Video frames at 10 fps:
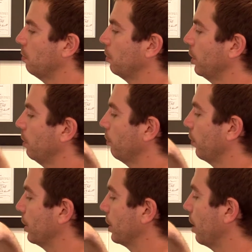bleeding,
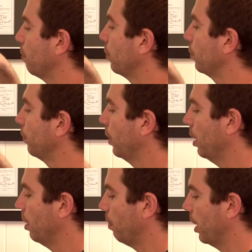for example.
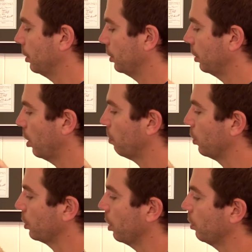But I'm
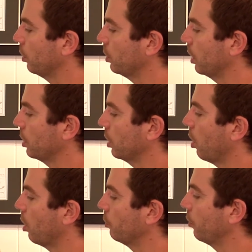also assessing
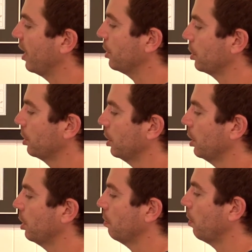hydration
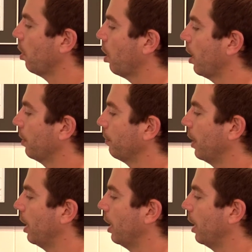here by